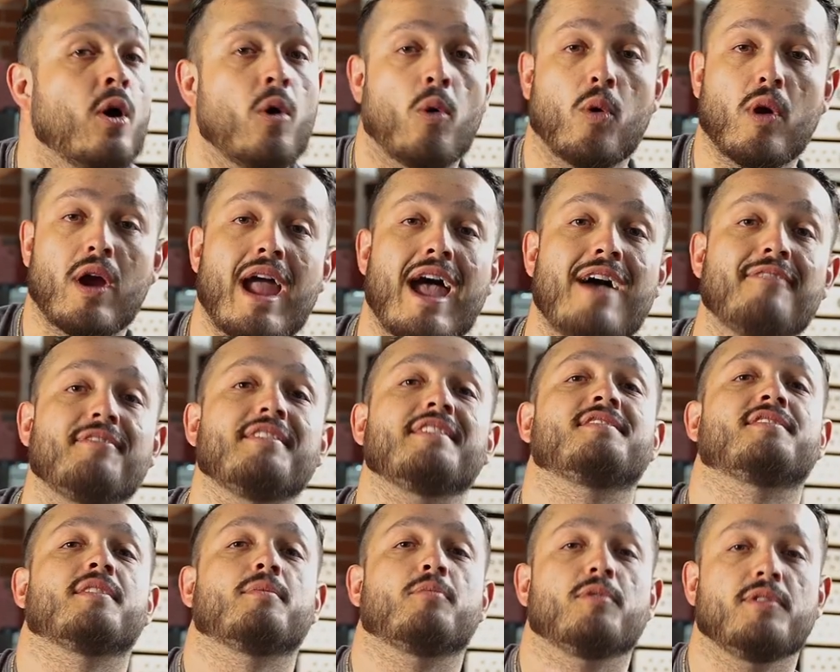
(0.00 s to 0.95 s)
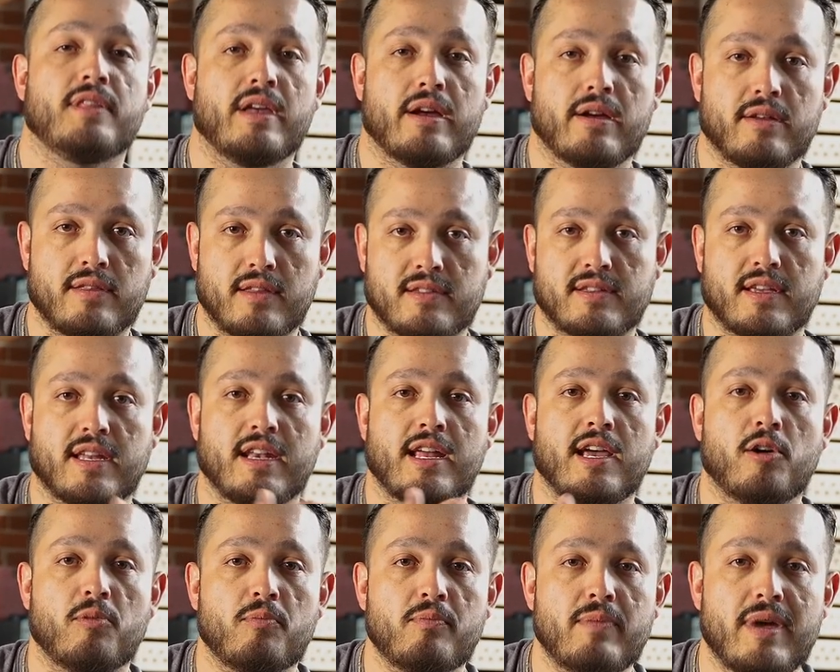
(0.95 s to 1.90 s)
or having someone there that's going to
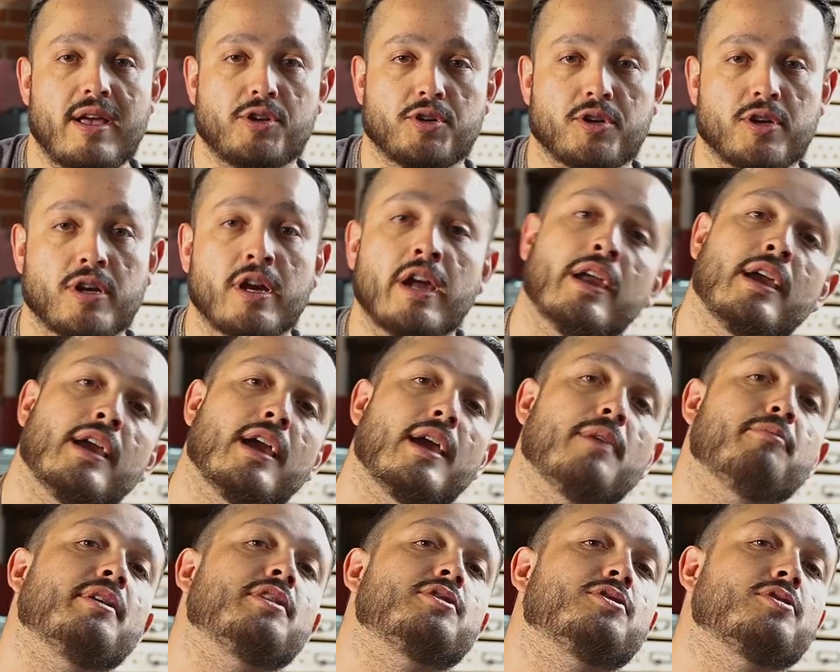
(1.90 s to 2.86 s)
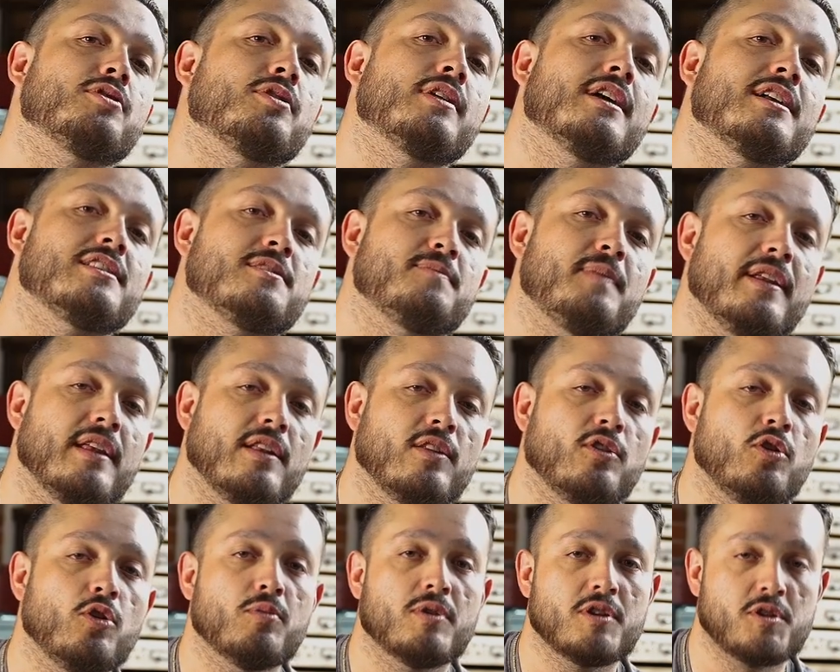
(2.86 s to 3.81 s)
help measure and make sure you're not spending
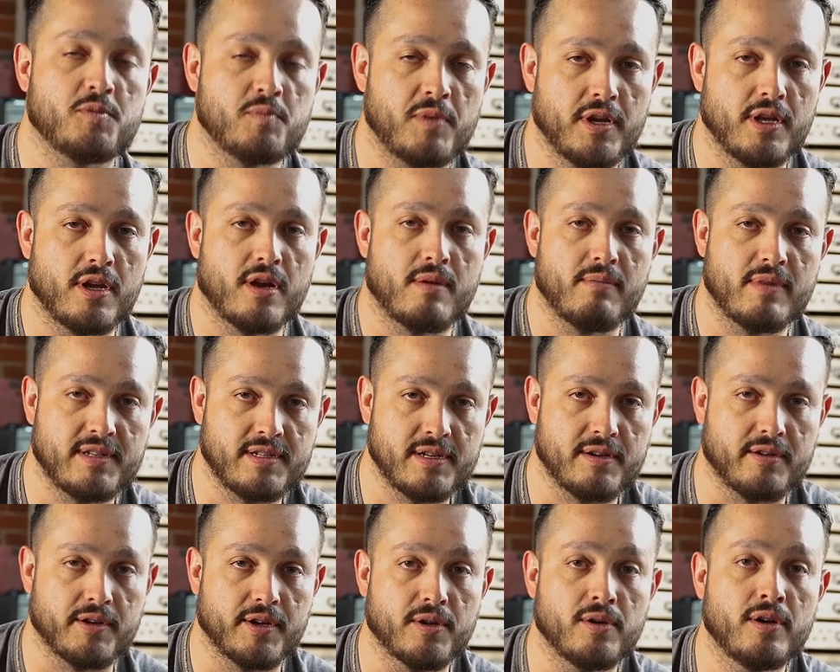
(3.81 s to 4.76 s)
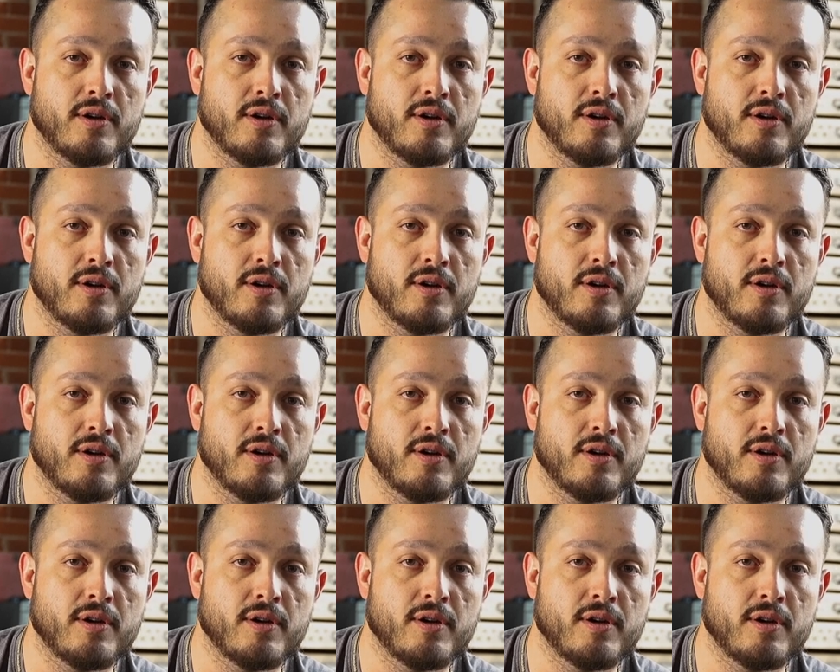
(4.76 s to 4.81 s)
too much money on material.